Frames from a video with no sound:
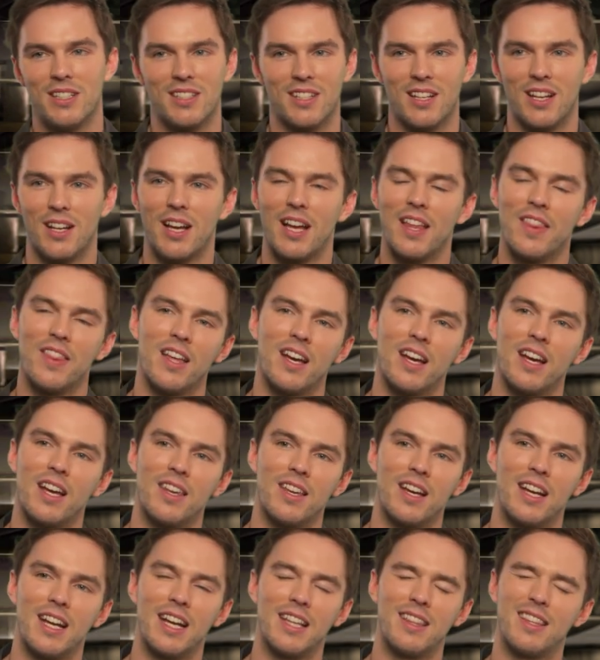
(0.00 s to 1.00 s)
And I and, that, and
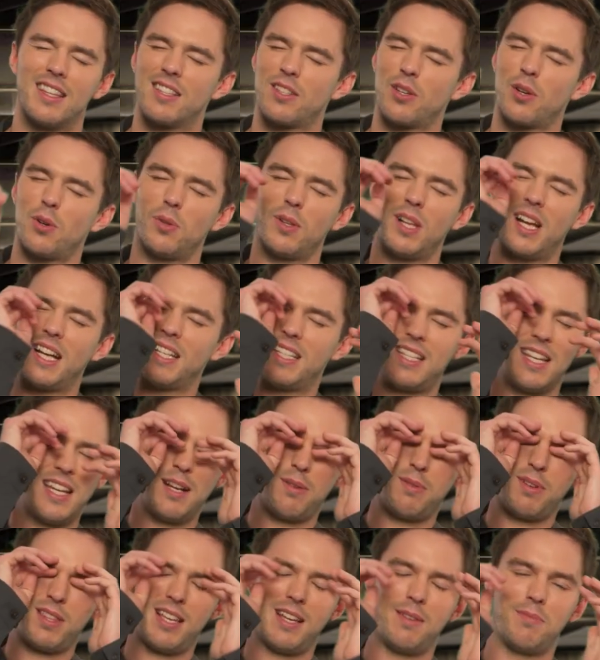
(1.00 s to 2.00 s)
I had this whole idea
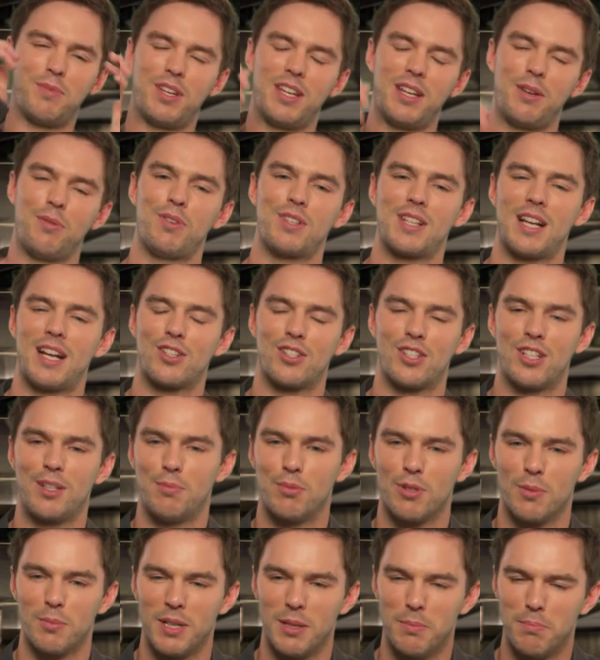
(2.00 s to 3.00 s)
with him that he was actually
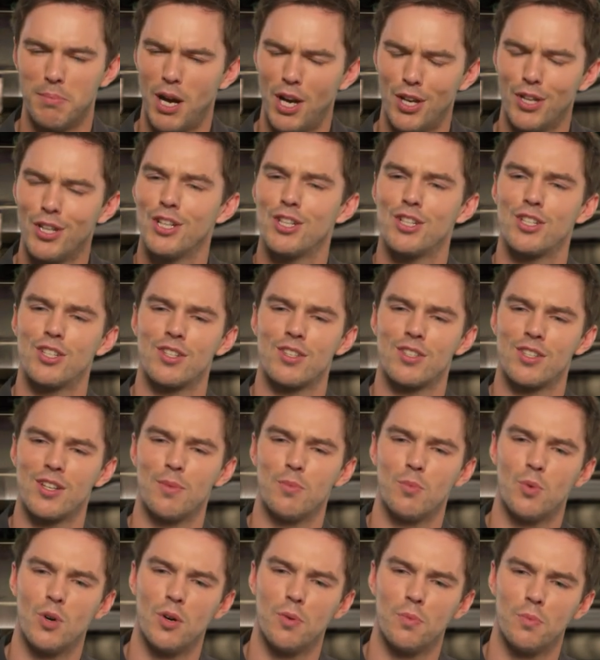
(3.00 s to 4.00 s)
probably punished
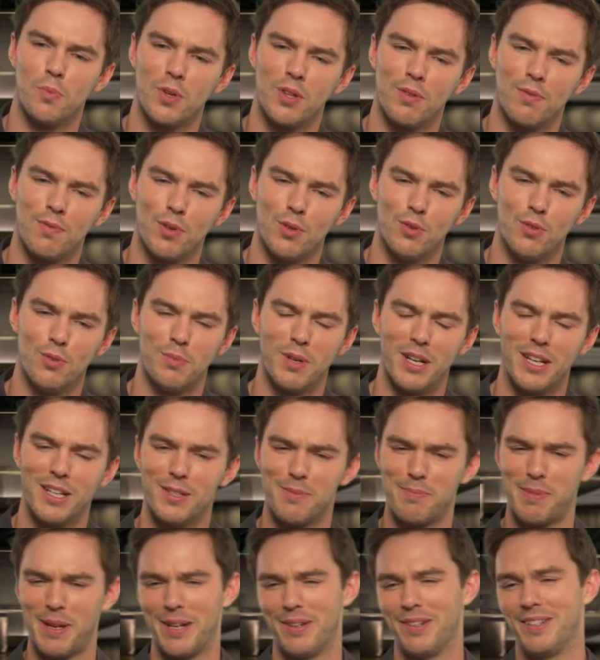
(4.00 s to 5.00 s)
somewhat with food by his
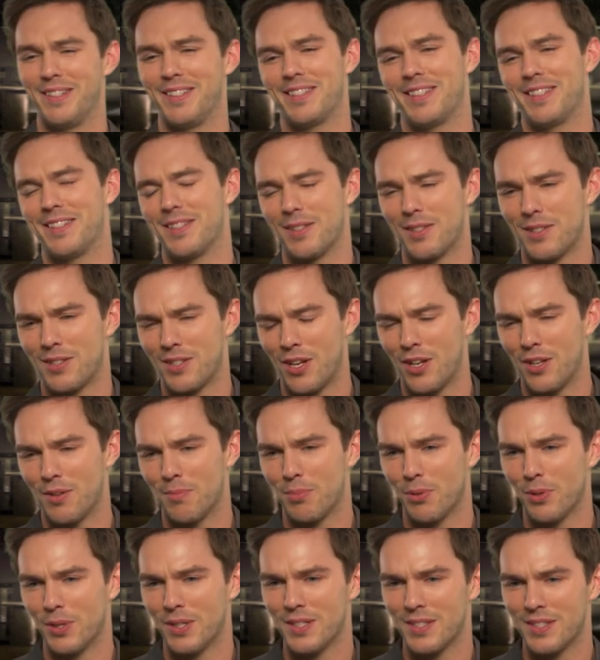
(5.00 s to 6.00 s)
parents at certain
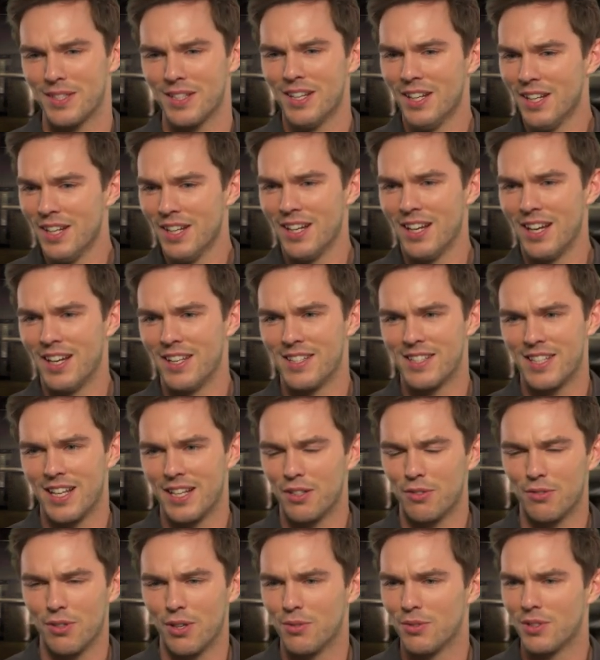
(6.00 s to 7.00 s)
points and has
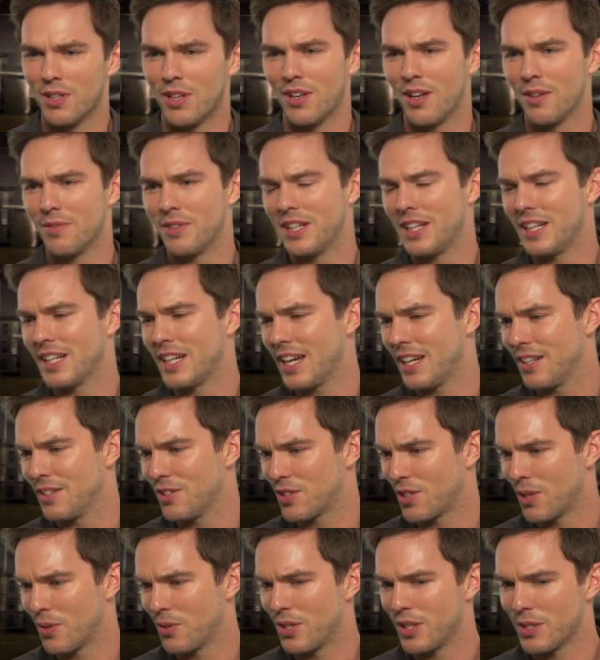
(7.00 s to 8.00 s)
then grown to love it again.
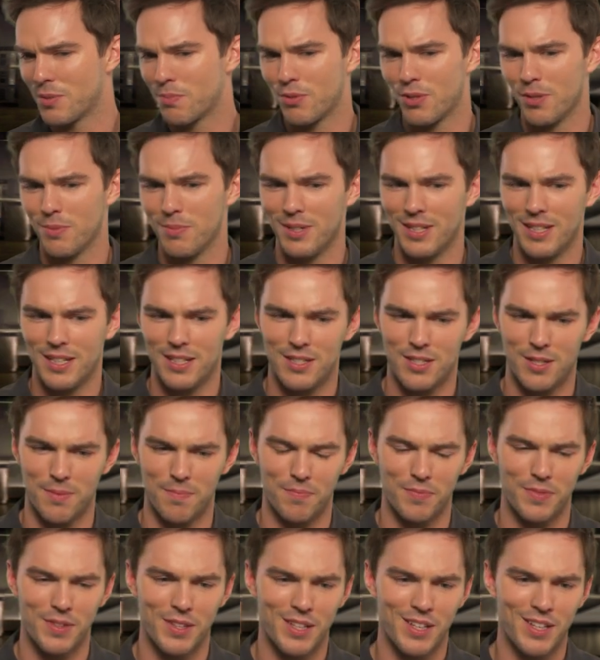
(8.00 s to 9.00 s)
So there's probably
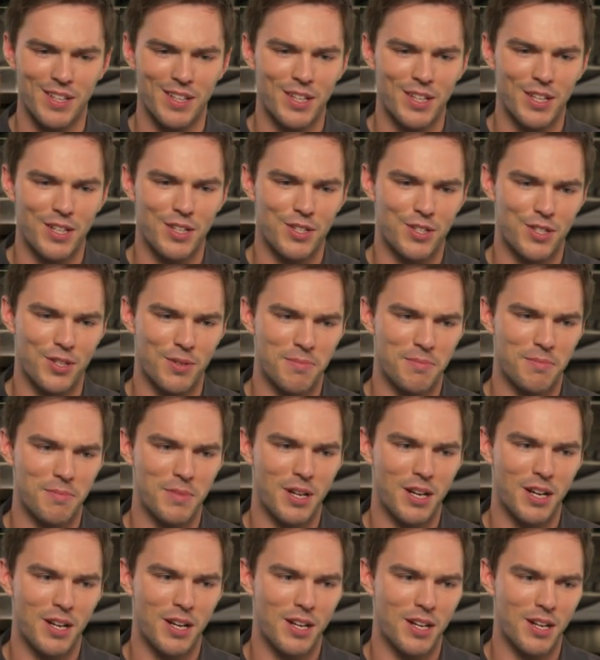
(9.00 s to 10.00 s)
some some
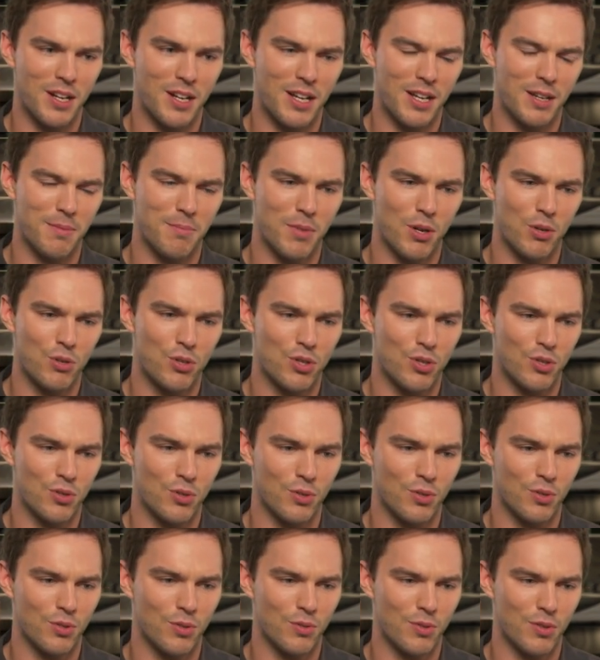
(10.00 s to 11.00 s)
uh,
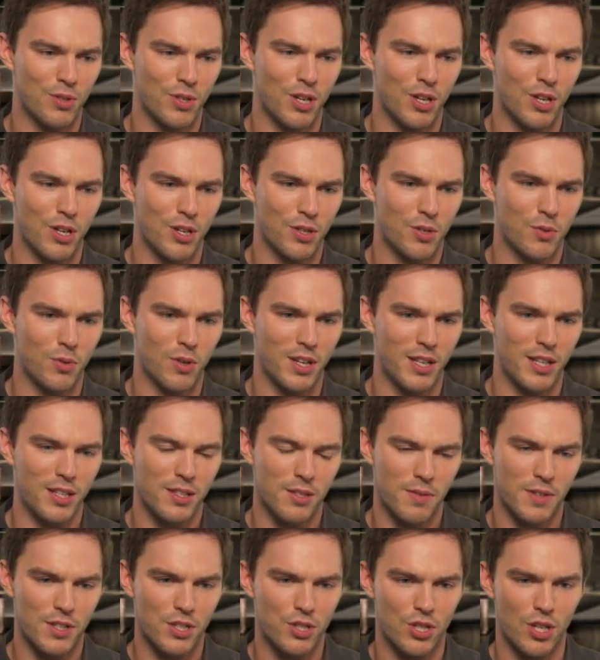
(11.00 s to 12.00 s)
emotional uh, qualities
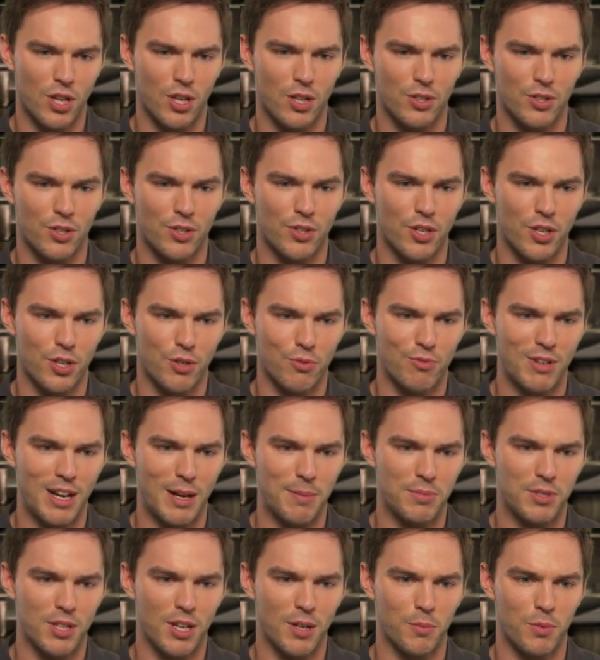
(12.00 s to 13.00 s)
of his childhood that are
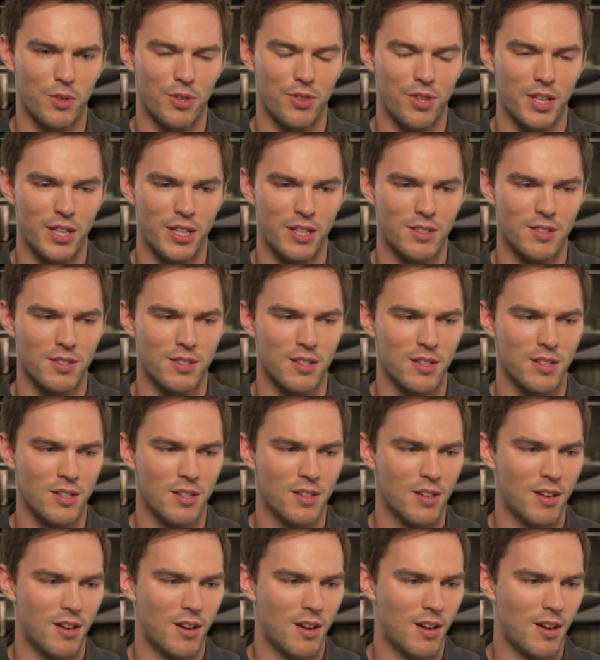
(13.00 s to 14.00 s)
wrapped up with things.
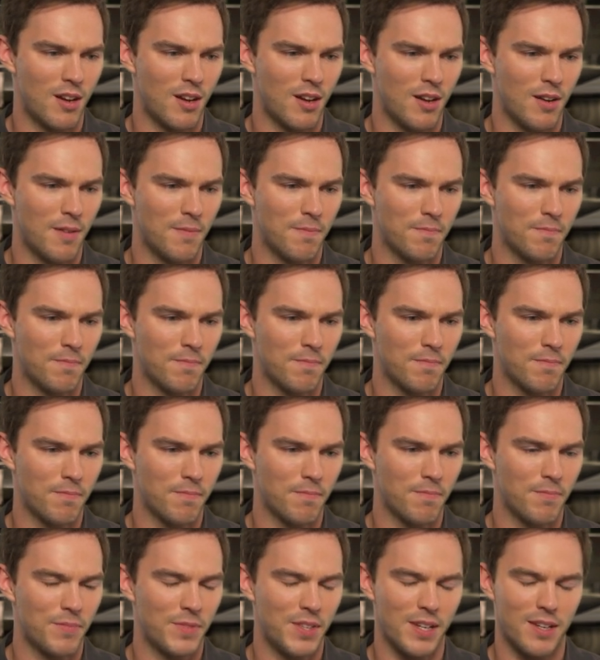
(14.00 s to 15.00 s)
Um,
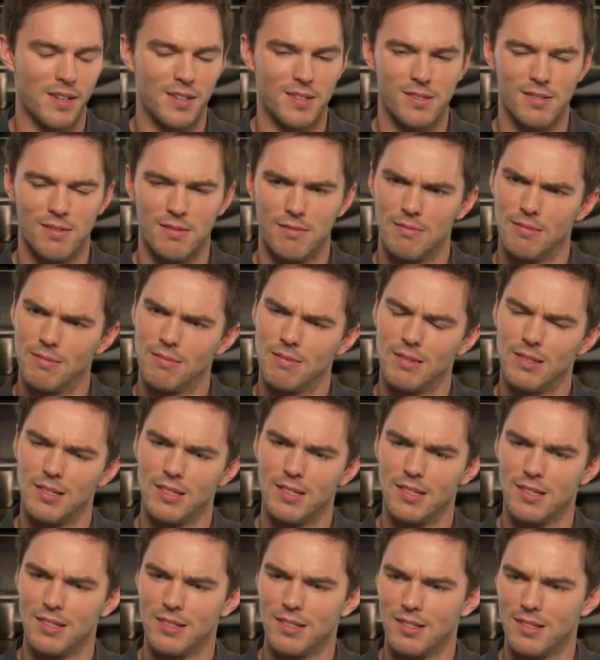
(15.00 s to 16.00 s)
yeah, yeah.